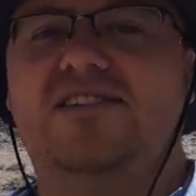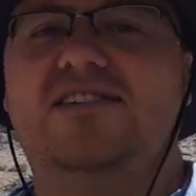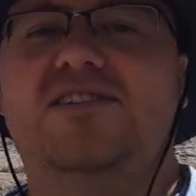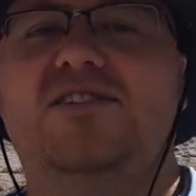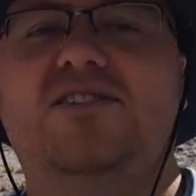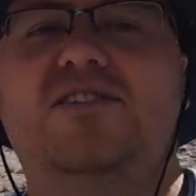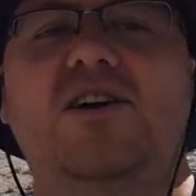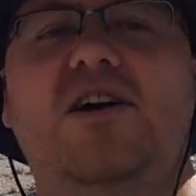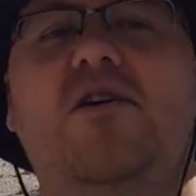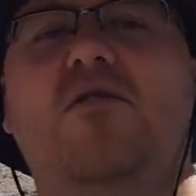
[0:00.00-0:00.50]

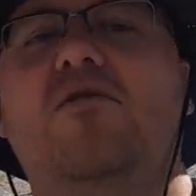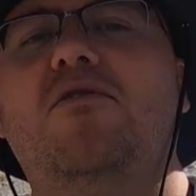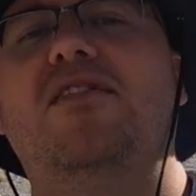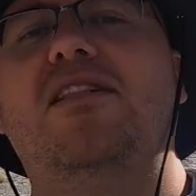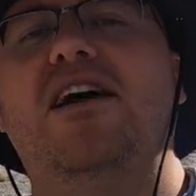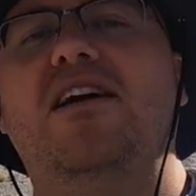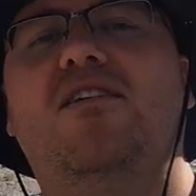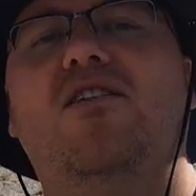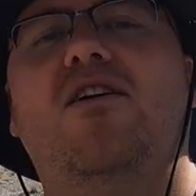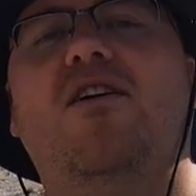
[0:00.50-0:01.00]
So
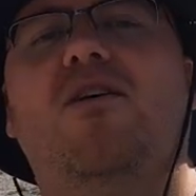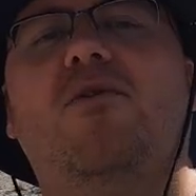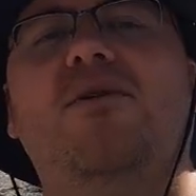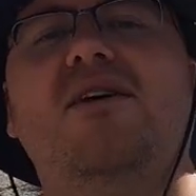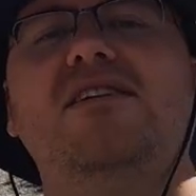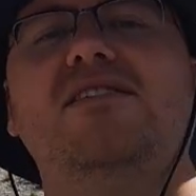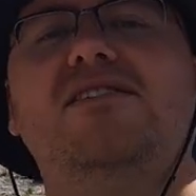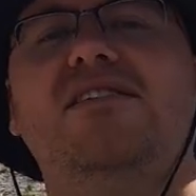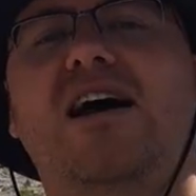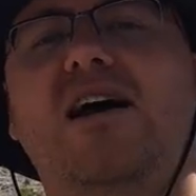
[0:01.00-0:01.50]
like
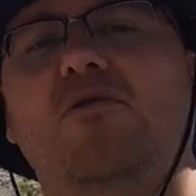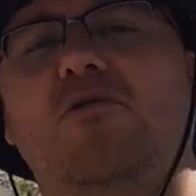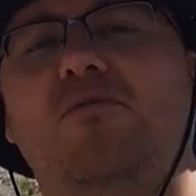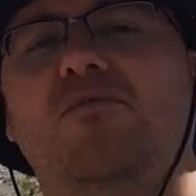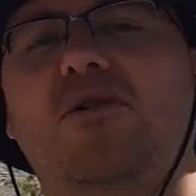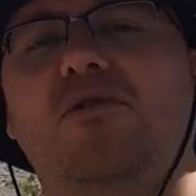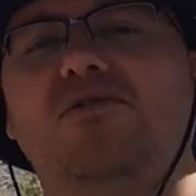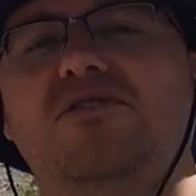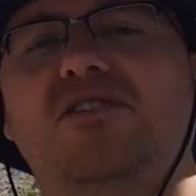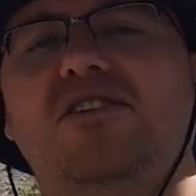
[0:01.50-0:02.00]
always, I will
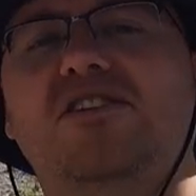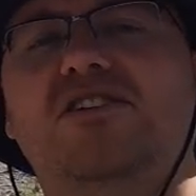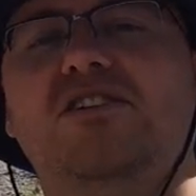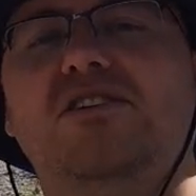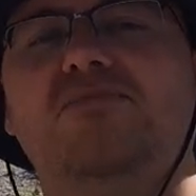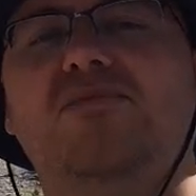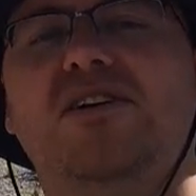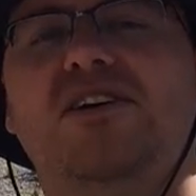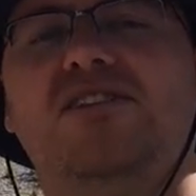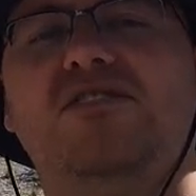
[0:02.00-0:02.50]
post the
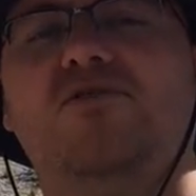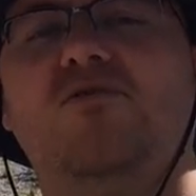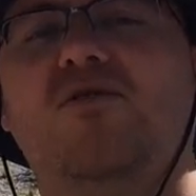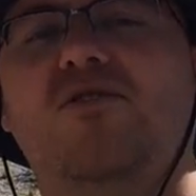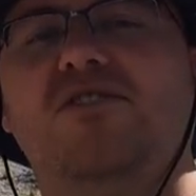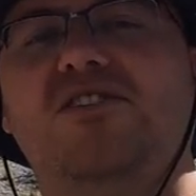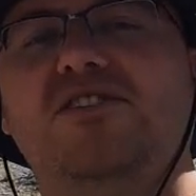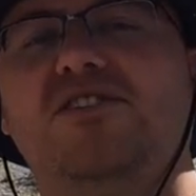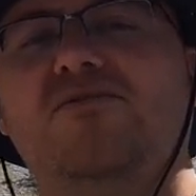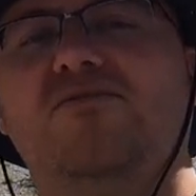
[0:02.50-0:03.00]
G P S
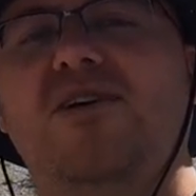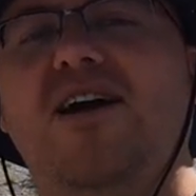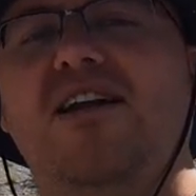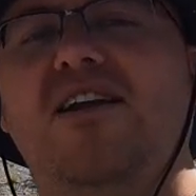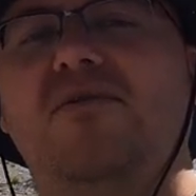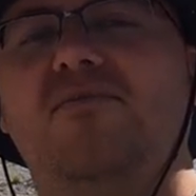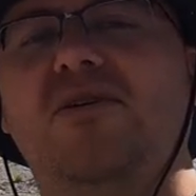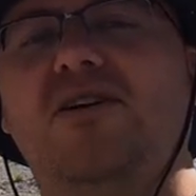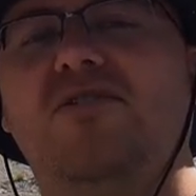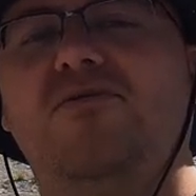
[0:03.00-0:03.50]
coordinates right
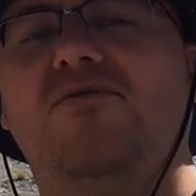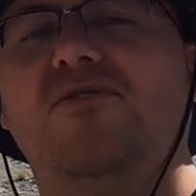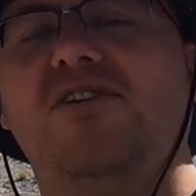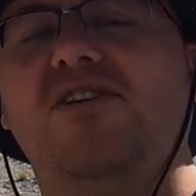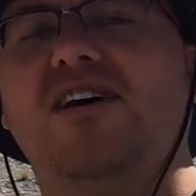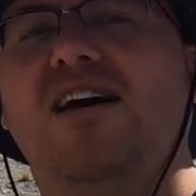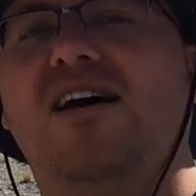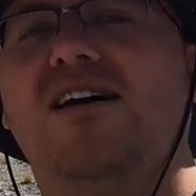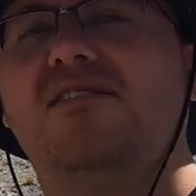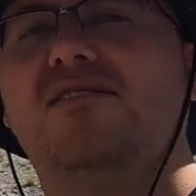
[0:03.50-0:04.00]
up here for you
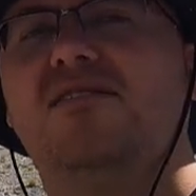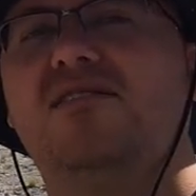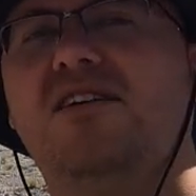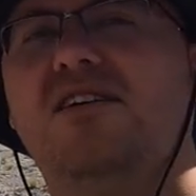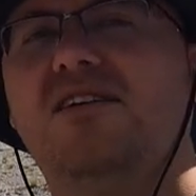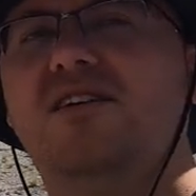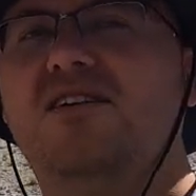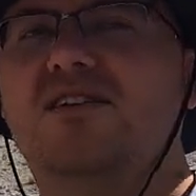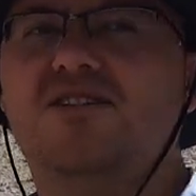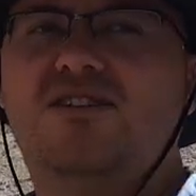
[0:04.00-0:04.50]
guys
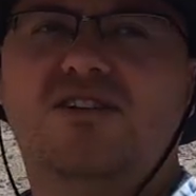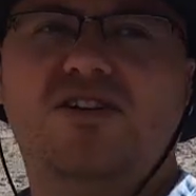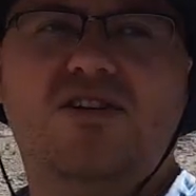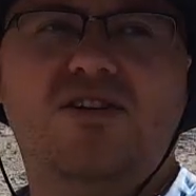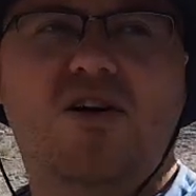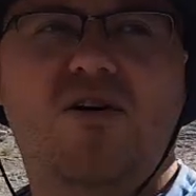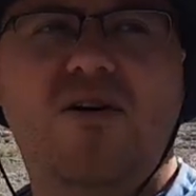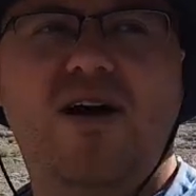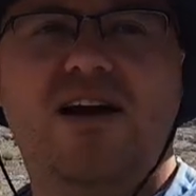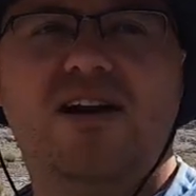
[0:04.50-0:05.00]
so you
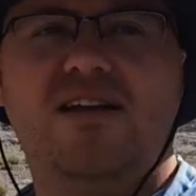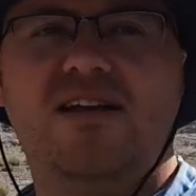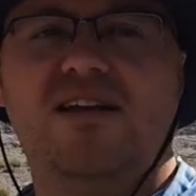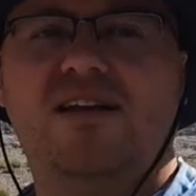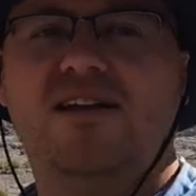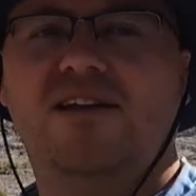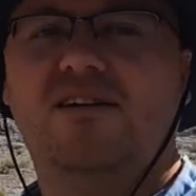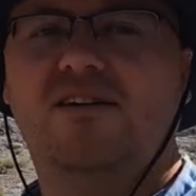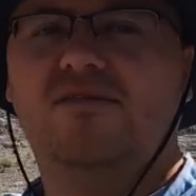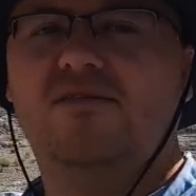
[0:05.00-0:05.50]
know how to
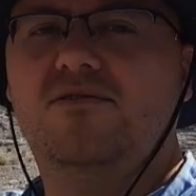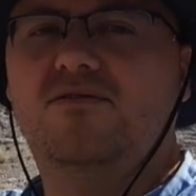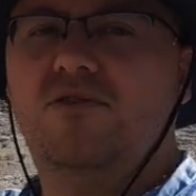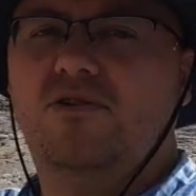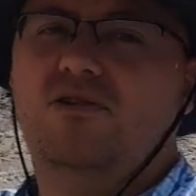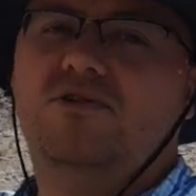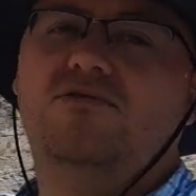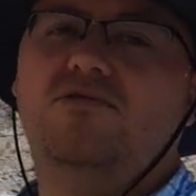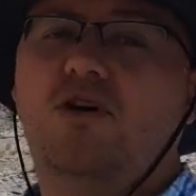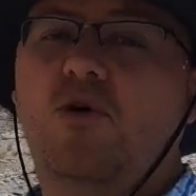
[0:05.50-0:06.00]
get here
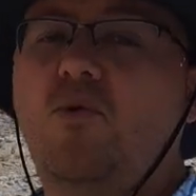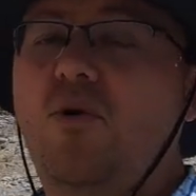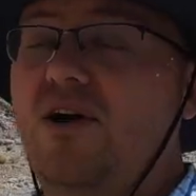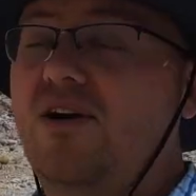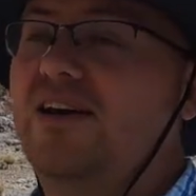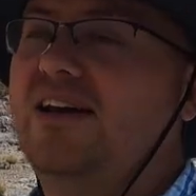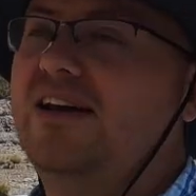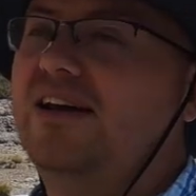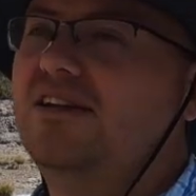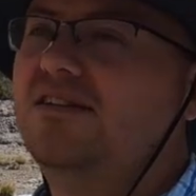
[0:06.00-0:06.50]
or know
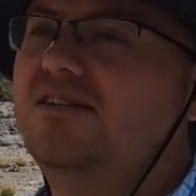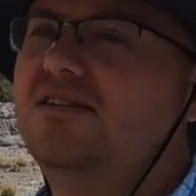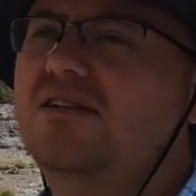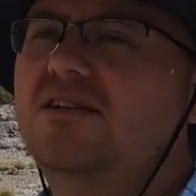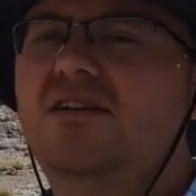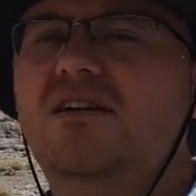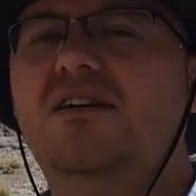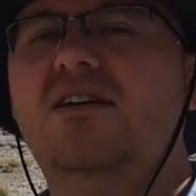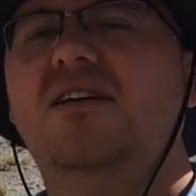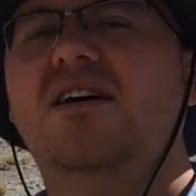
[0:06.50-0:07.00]
where it is.
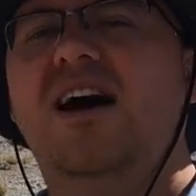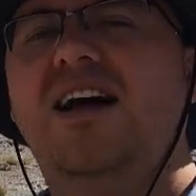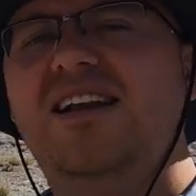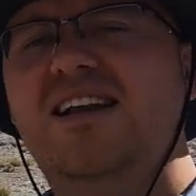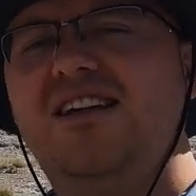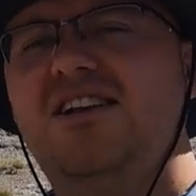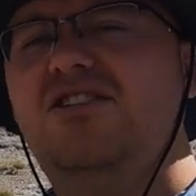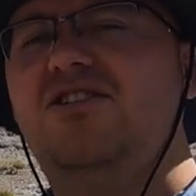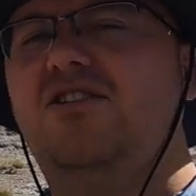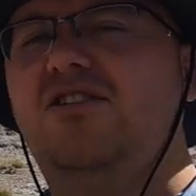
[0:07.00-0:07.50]
I
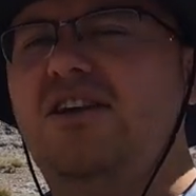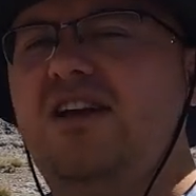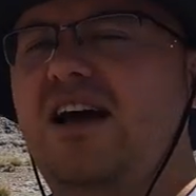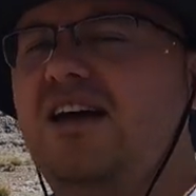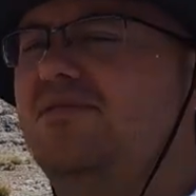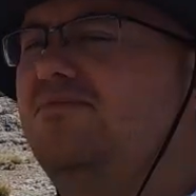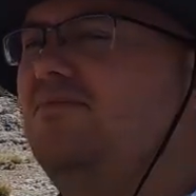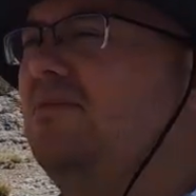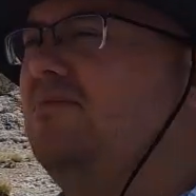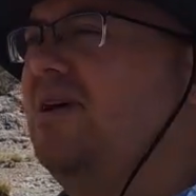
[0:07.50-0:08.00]
need to show you
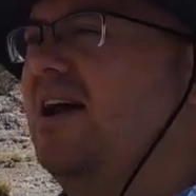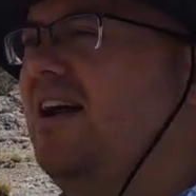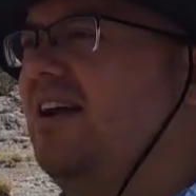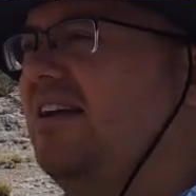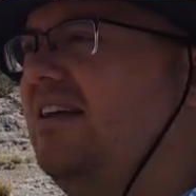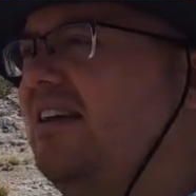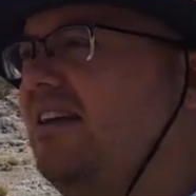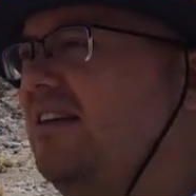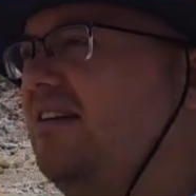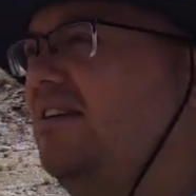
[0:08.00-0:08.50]
guys maybe how to
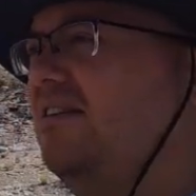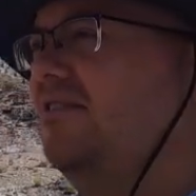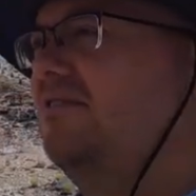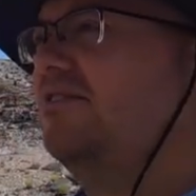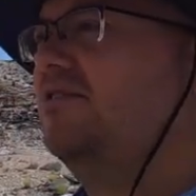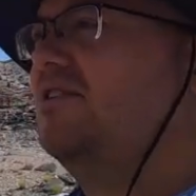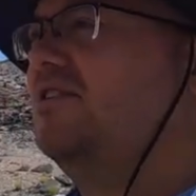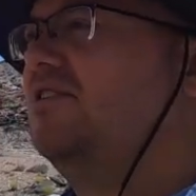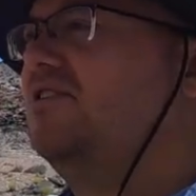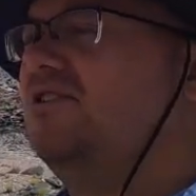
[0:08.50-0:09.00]
get
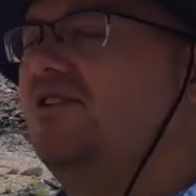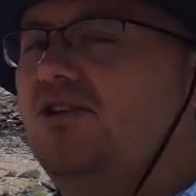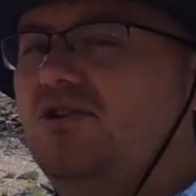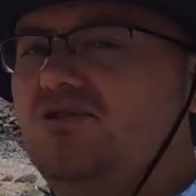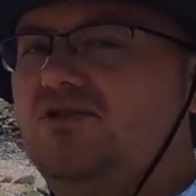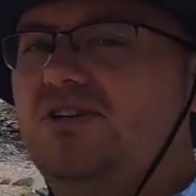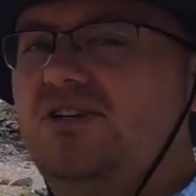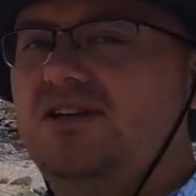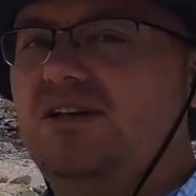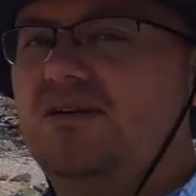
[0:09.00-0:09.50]
here
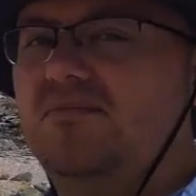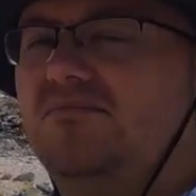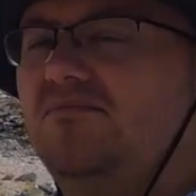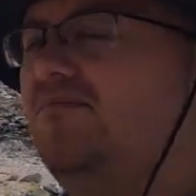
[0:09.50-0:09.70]
using them.